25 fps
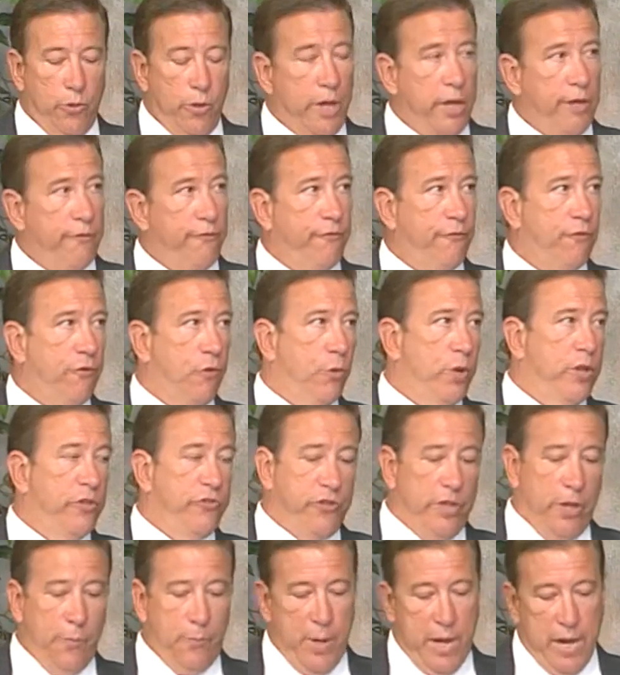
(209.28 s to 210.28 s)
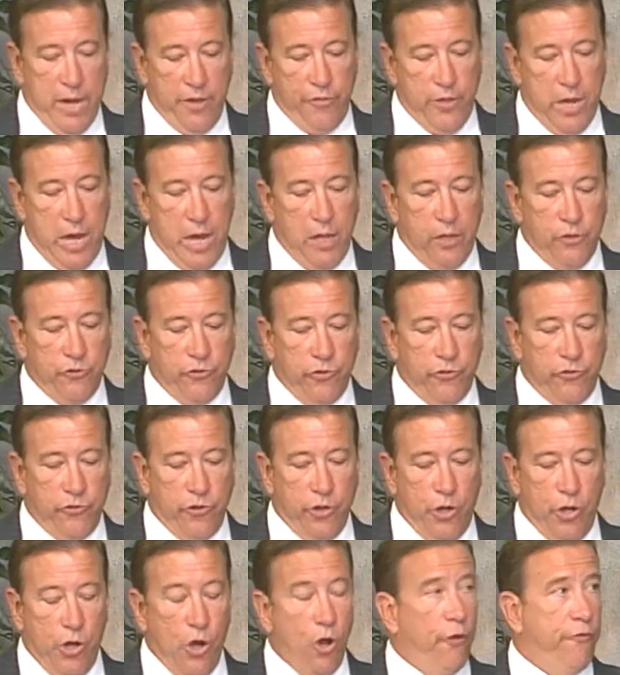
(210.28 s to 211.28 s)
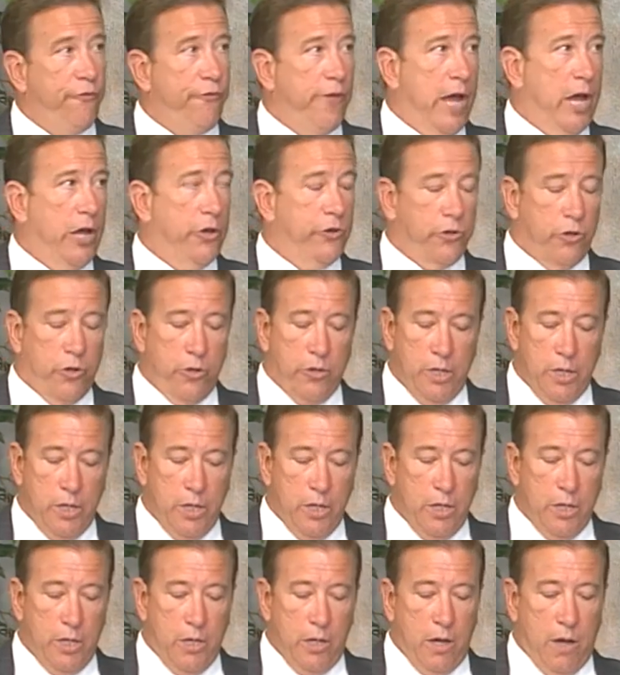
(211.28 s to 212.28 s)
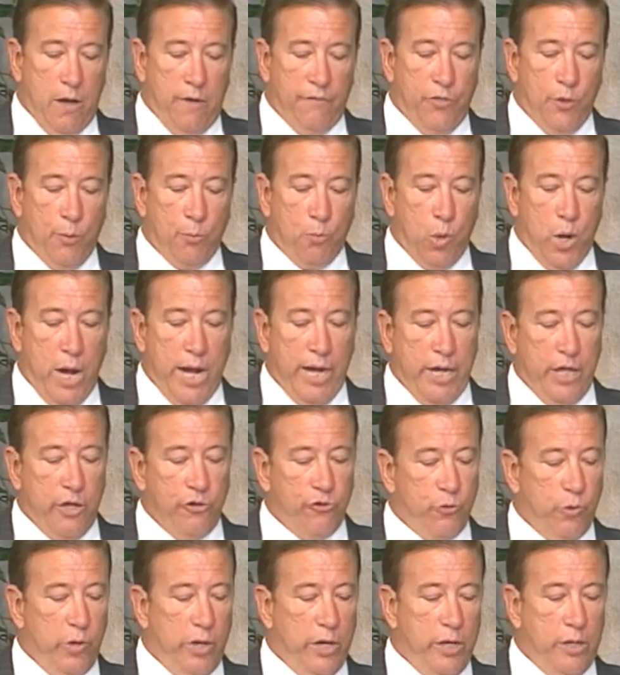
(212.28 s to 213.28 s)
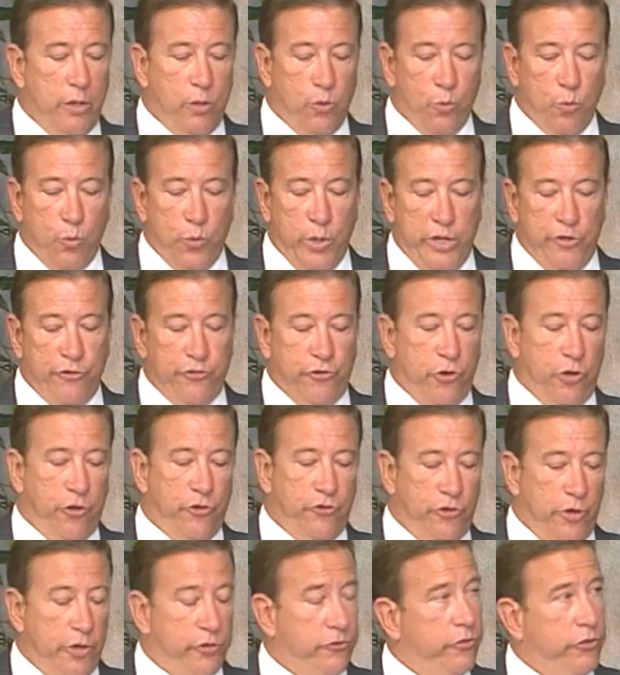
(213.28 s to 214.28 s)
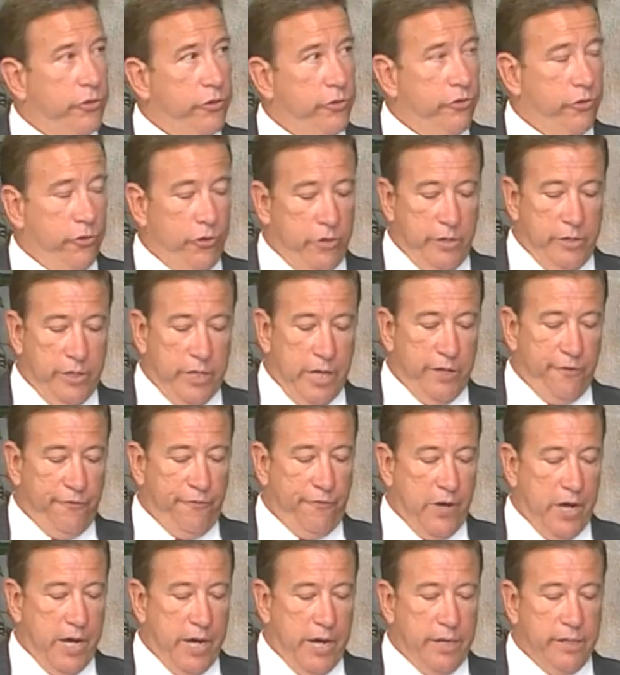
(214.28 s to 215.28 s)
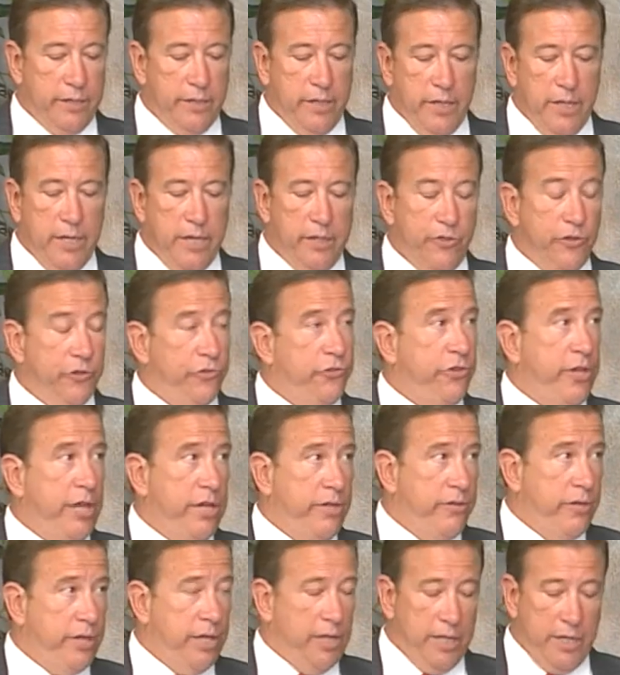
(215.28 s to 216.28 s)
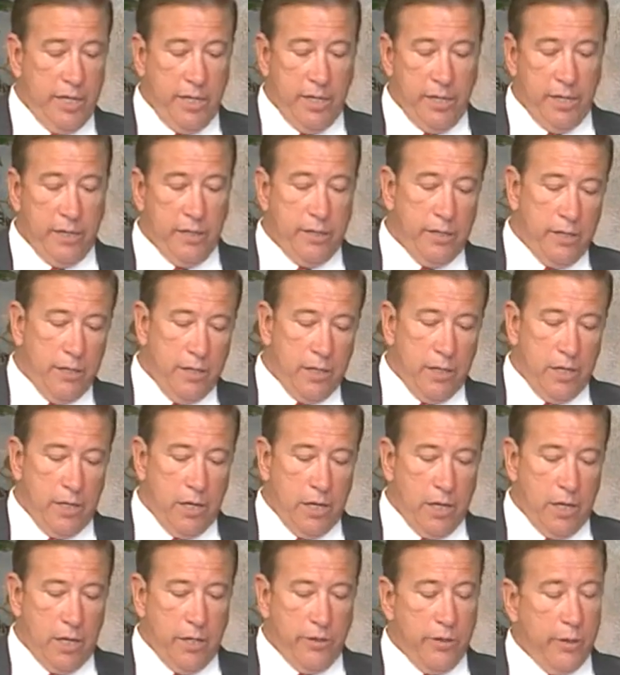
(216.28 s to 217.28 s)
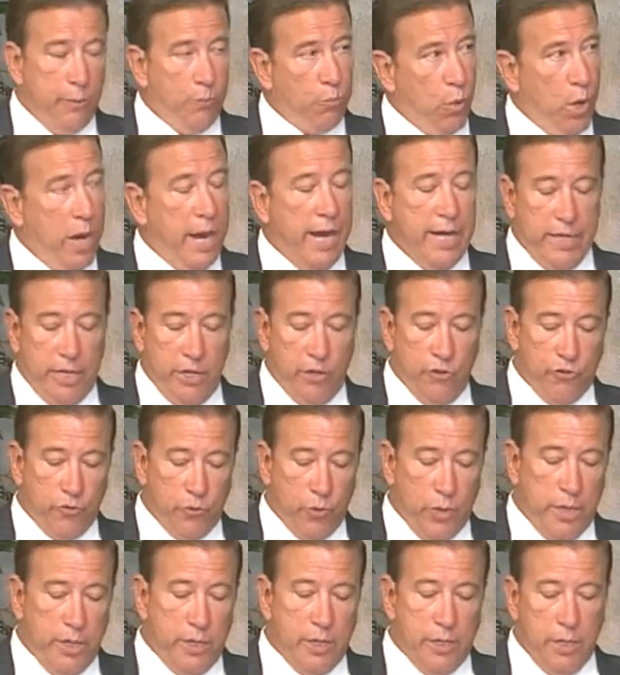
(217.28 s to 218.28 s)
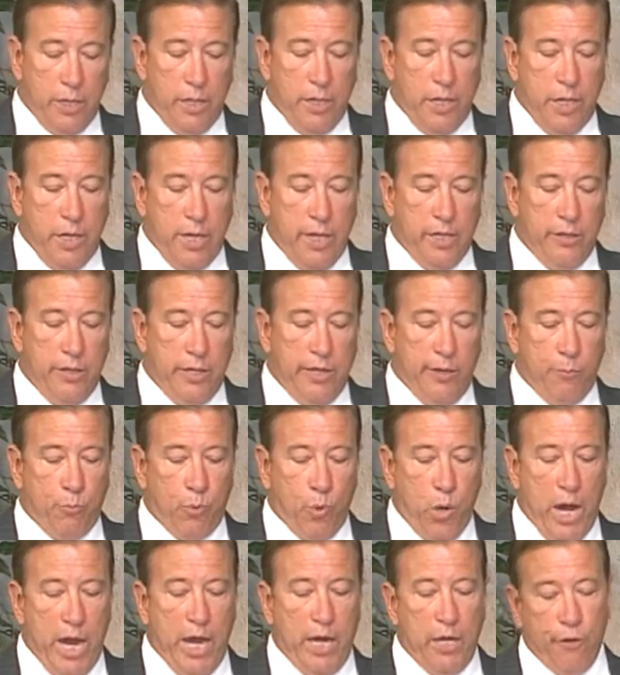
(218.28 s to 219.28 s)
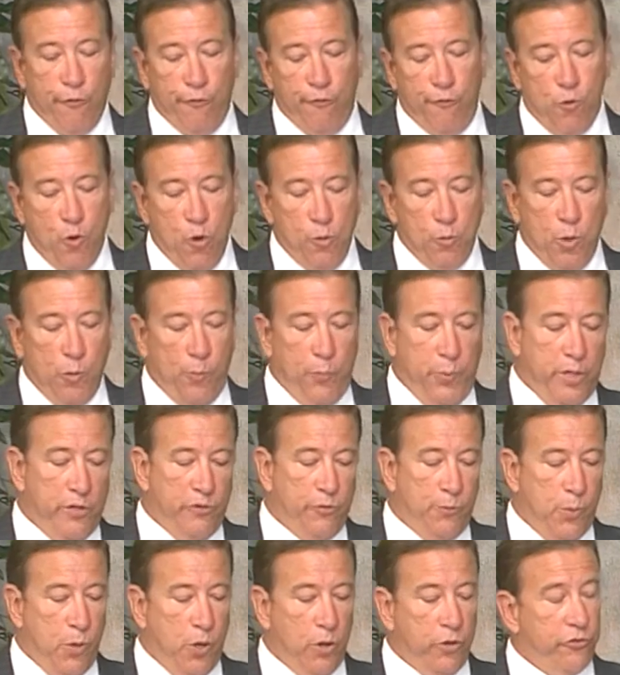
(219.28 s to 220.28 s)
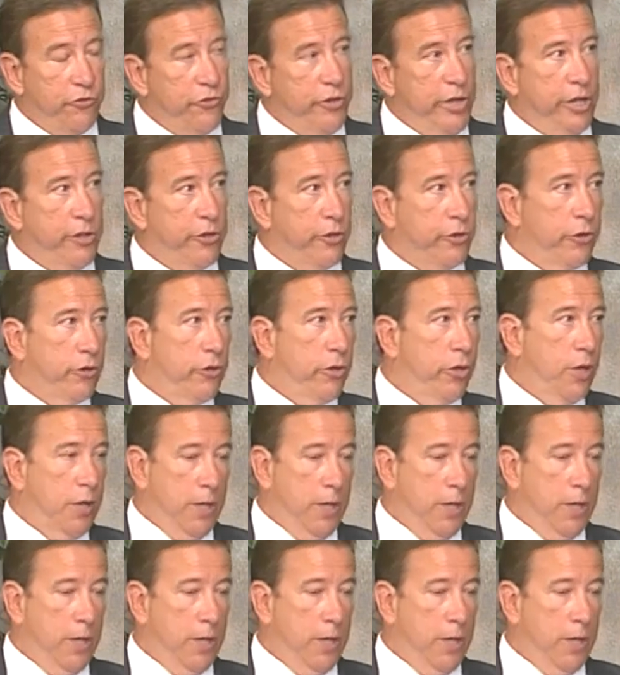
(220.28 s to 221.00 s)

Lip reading: a forensic pathologist and co-founder of the Brain Injury Research Institute, identified the CTE, the brain injury, in the brain of former Pittsburgh Steeler